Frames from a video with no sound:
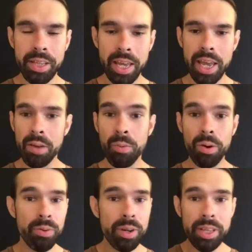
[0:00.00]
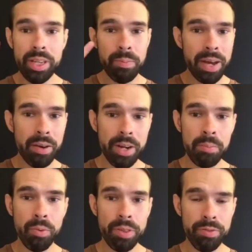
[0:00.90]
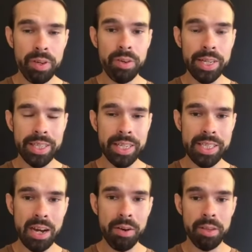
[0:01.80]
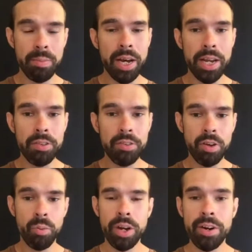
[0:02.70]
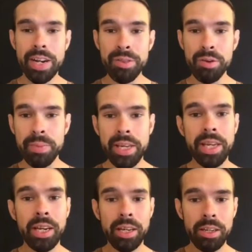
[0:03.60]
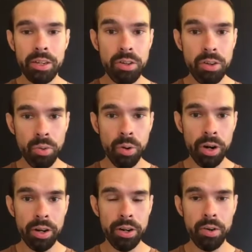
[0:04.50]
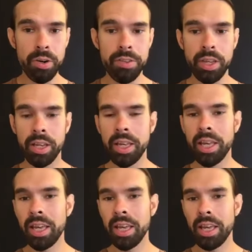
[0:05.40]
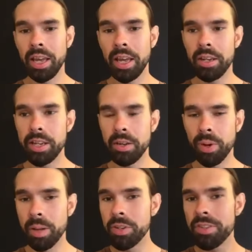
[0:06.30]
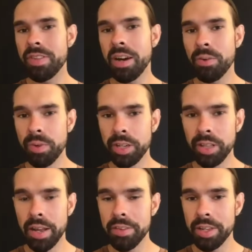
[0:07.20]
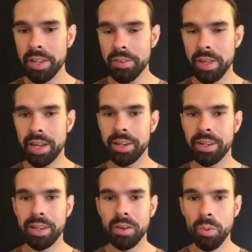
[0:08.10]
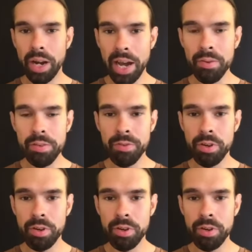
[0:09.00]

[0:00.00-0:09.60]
and we're really bound up with figuring things out in the mind. So we are neither being nor noticing. And what I'm just now realizing is that what I refer